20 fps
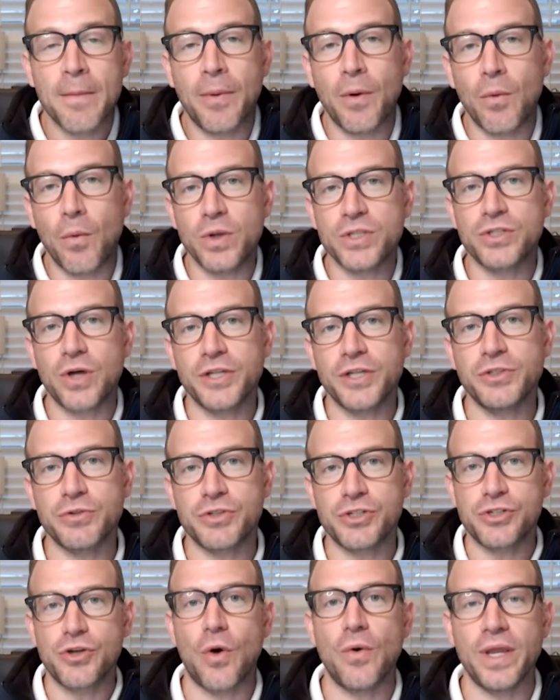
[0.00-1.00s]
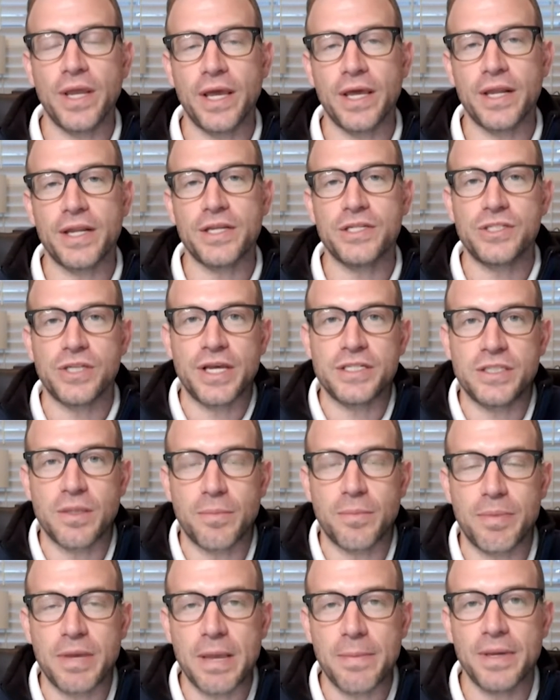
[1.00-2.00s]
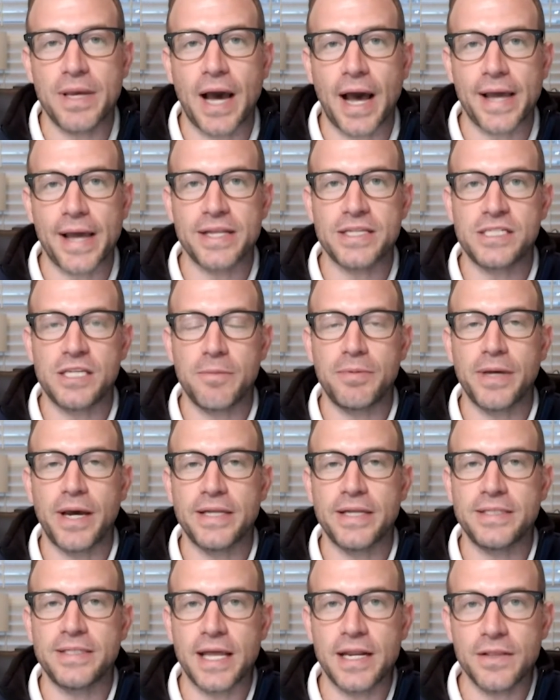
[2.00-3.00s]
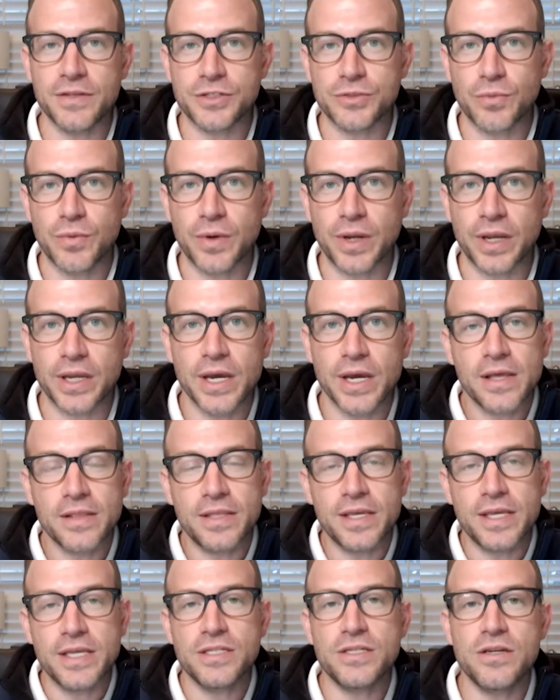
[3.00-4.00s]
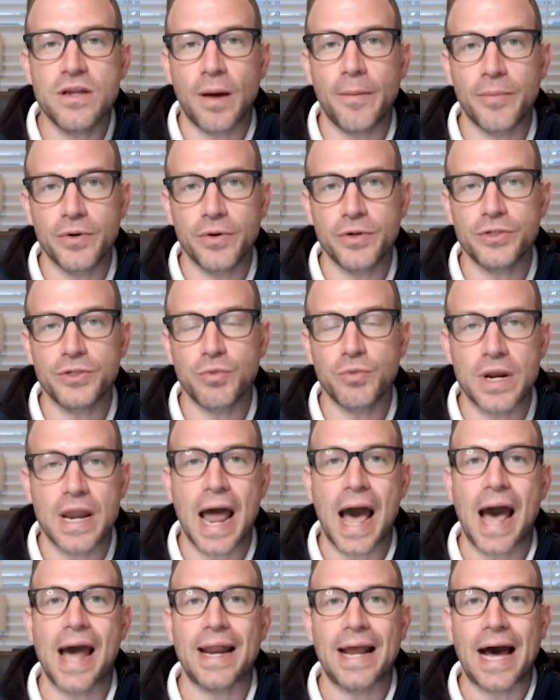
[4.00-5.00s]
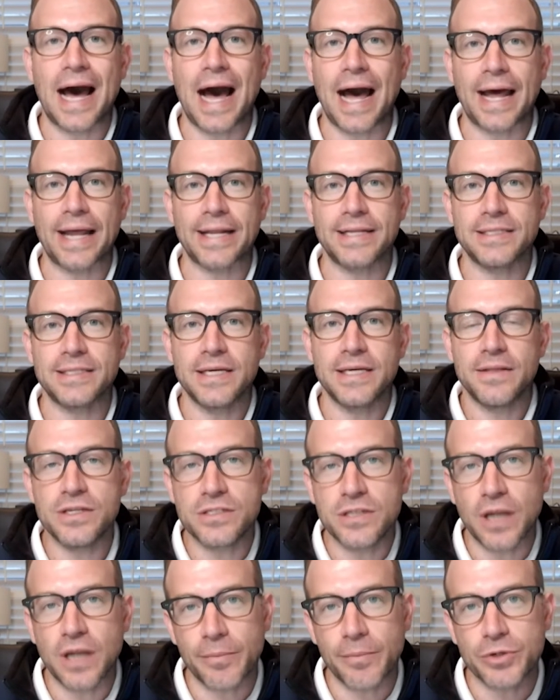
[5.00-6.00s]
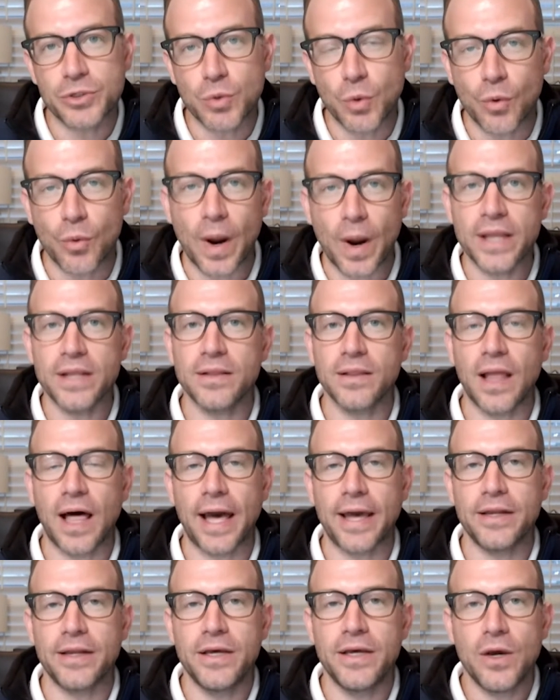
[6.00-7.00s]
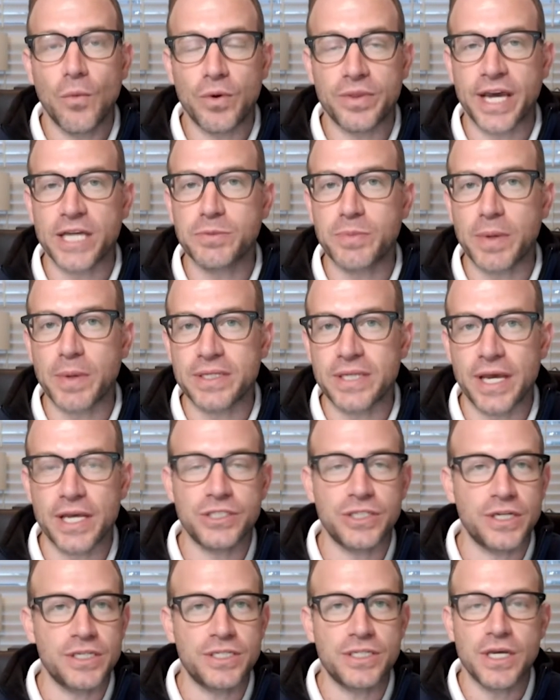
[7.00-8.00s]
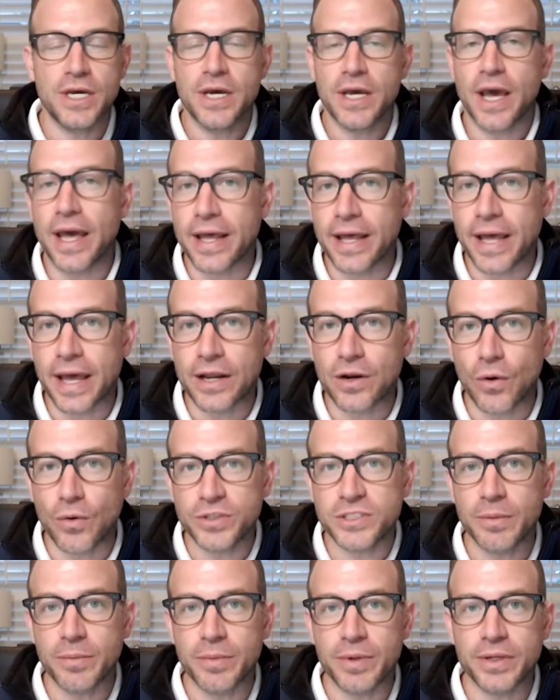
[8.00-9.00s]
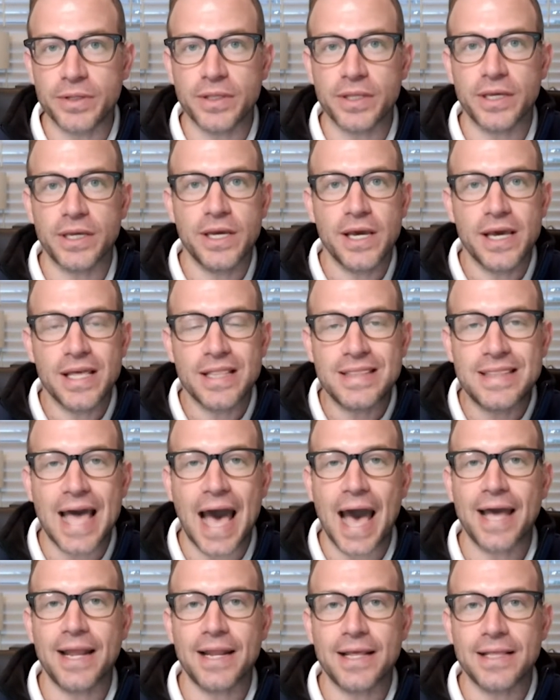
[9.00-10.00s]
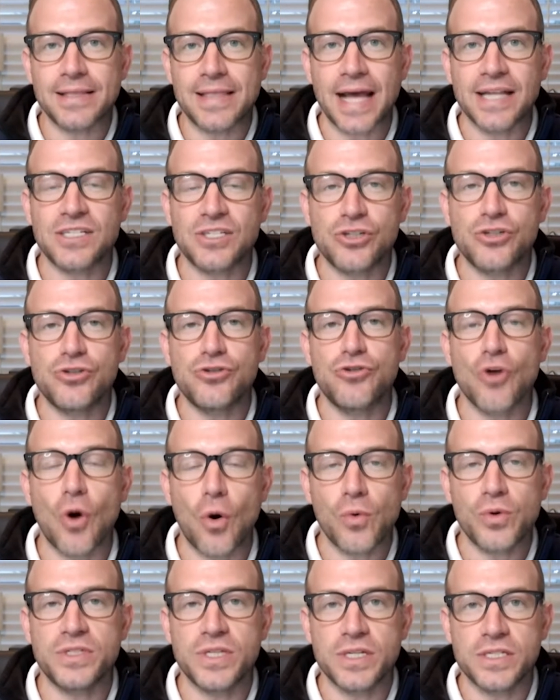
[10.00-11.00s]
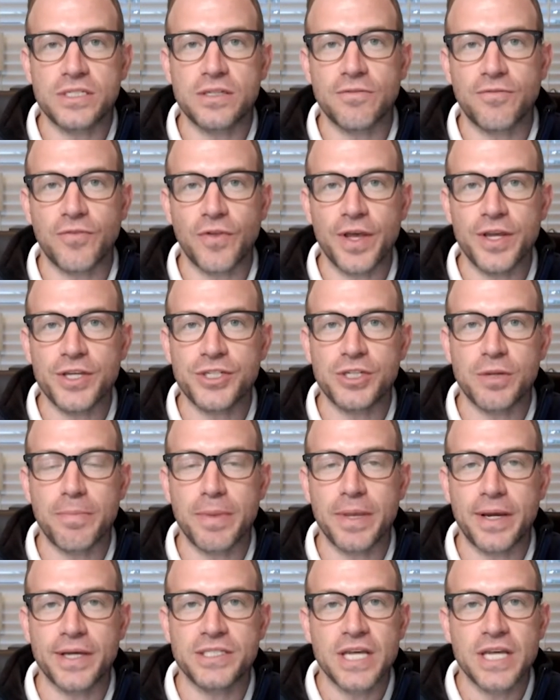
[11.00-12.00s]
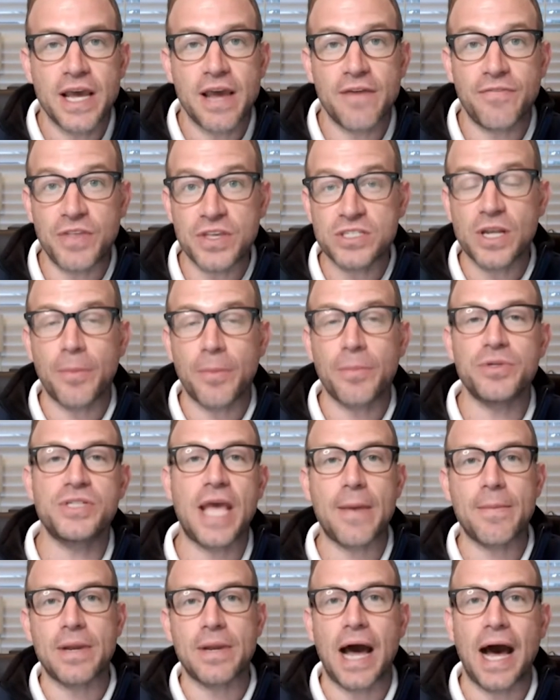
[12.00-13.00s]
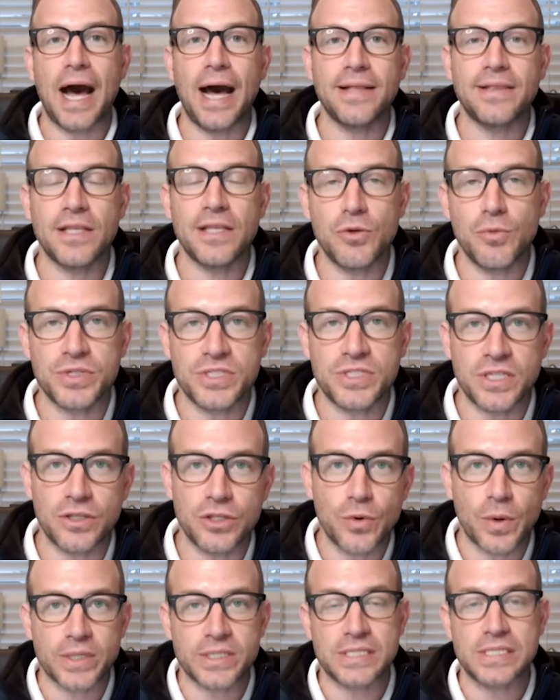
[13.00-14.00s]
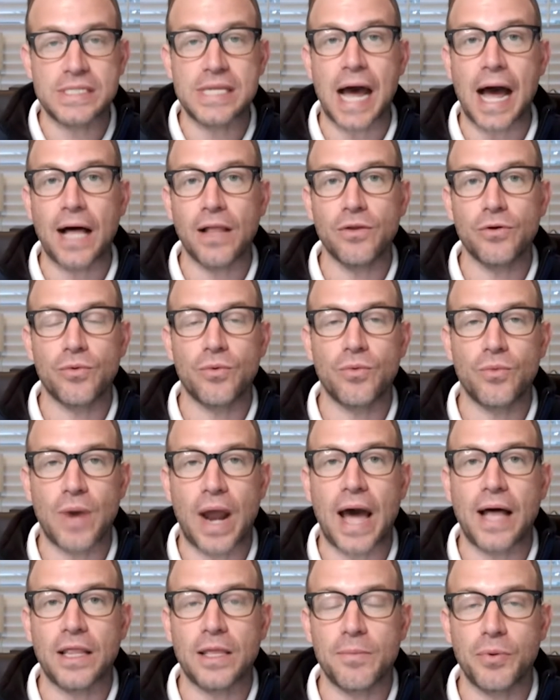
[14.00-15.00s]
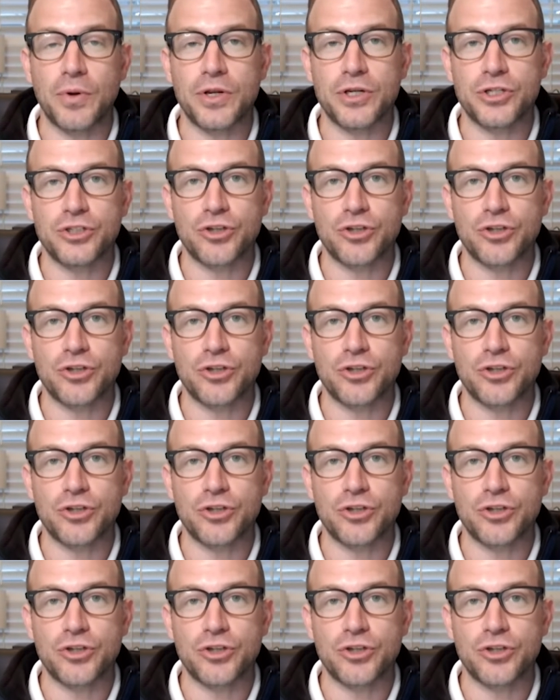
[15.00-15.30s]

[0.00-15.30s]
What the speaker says: But what's also stoking it is the PPI and CPI data this week. These numbers were not hot. These numbers were right in line with expectations. And ultimately, that stokes this inflation, because if these numbers came in hot, then you would see the U.S. dollar rally pretty